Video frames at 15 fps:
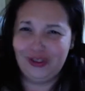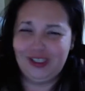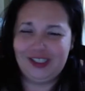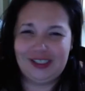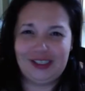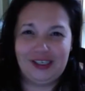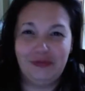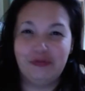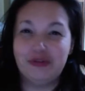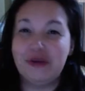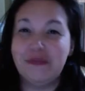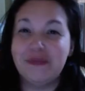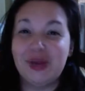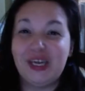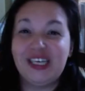That's going to be
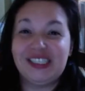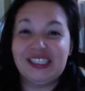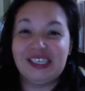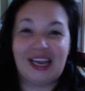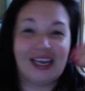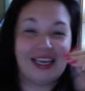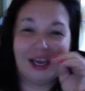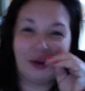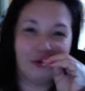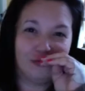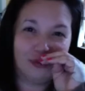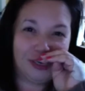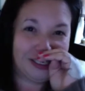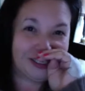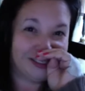amazing. I can't
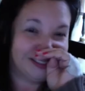wait.